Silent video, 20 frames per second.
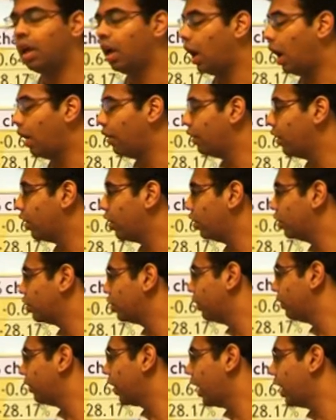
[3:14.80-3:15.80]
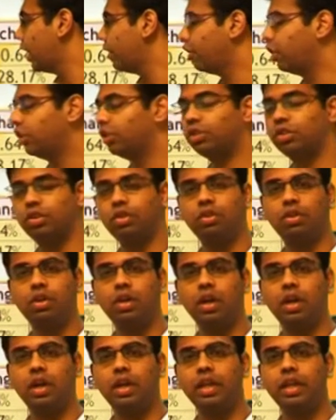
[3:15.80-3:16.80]
However, cost of carry
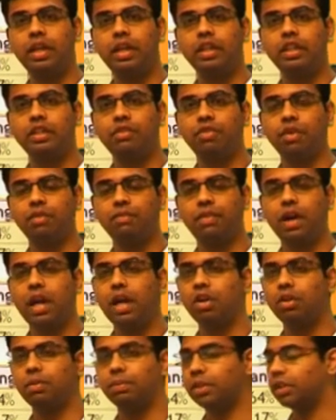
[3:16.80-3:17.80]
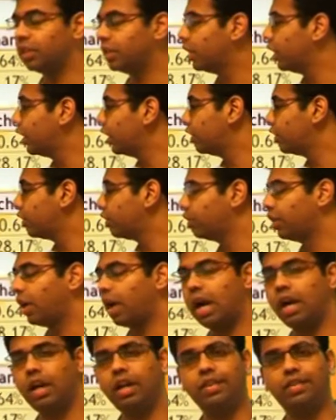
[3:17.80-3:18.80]
also decreased from 5% to
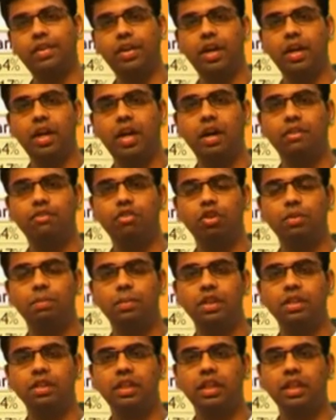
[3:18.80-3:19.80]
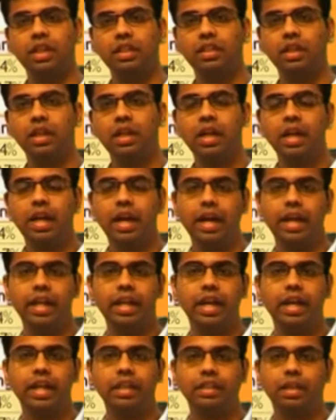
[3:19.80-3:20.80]
currently 3.5%,
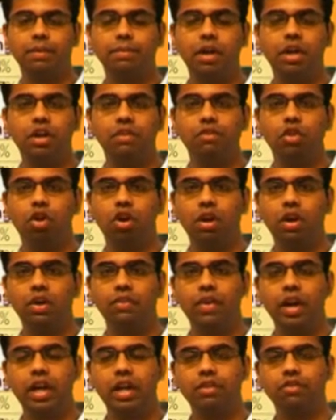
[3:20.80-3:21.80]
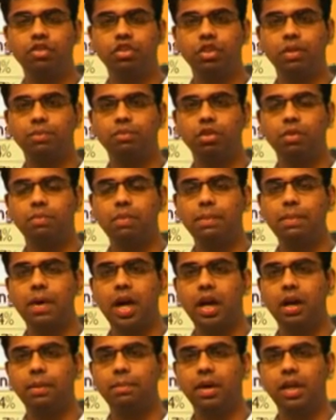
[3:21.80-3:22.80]
indicating some kind of long unwinding was observed by
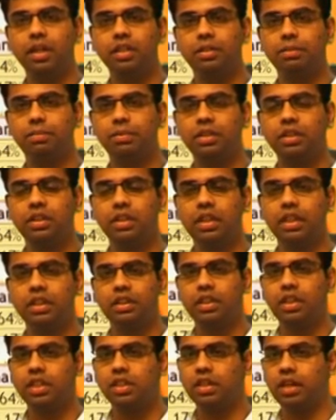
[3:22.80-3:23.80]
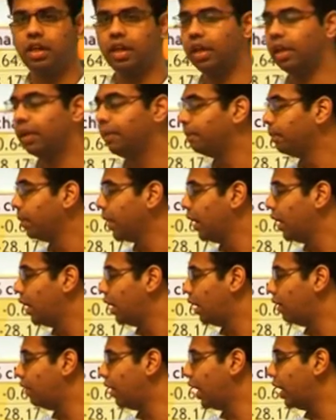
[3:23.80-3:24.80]
market participants in yesterday's trade.
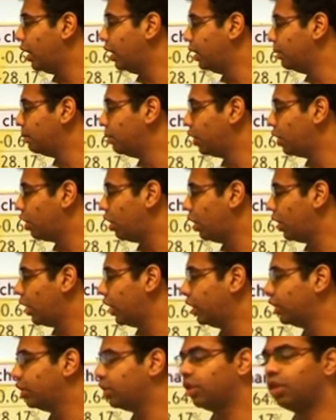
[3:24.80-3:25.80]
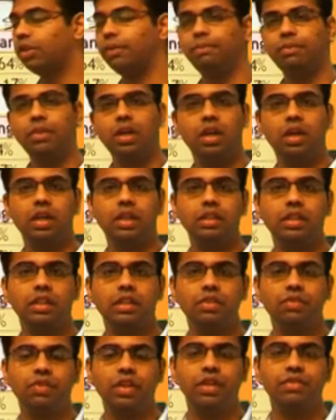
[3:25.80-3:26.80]
While in put call ratio,
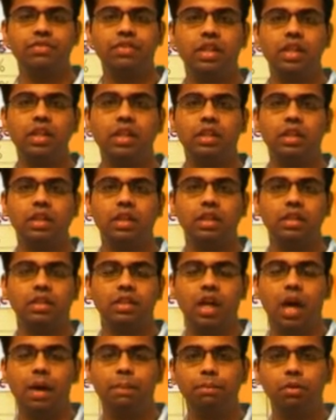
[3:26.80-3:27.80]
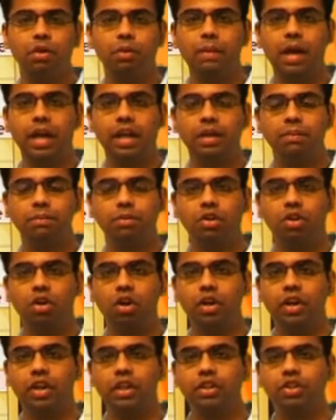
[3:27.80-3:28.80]
since we have seen a sharp pullback in put
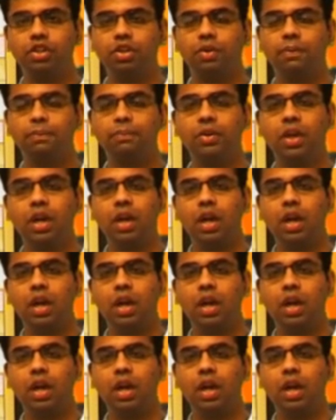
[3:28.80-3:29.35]
call ratio,